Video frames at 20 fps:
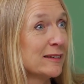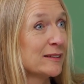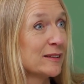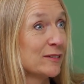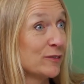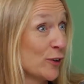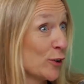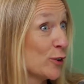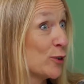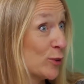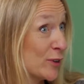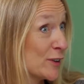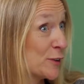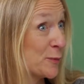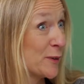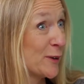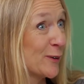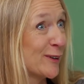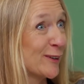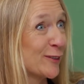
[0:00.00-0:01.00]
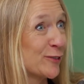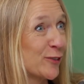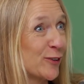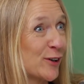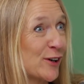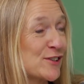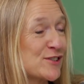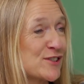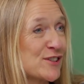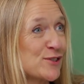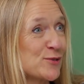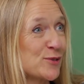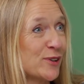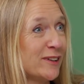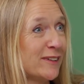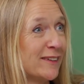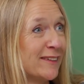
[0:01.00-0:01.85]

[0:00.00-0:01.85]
It's a very good experience for us as well.